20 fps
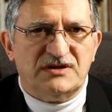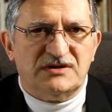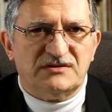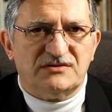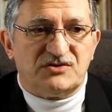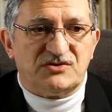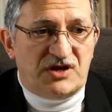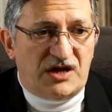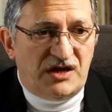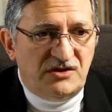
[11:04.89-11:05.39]

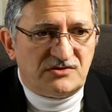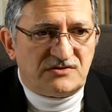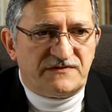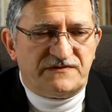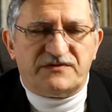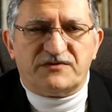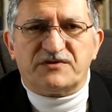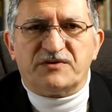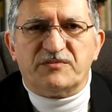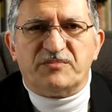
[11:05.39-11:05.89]
change
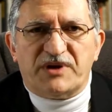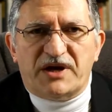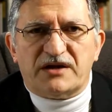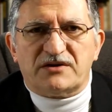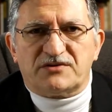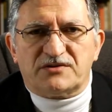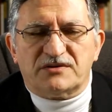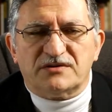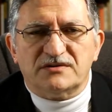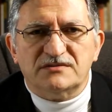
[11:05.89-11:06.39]
for the
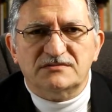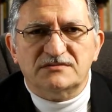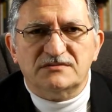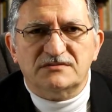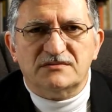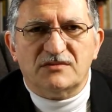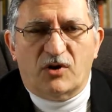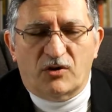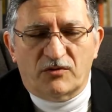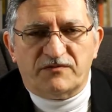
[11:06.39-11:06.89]
better,
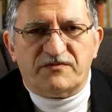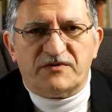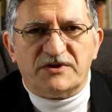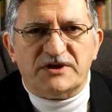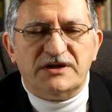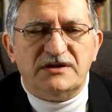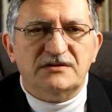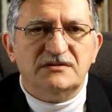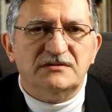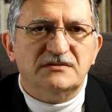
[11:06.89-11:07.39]
hopefully.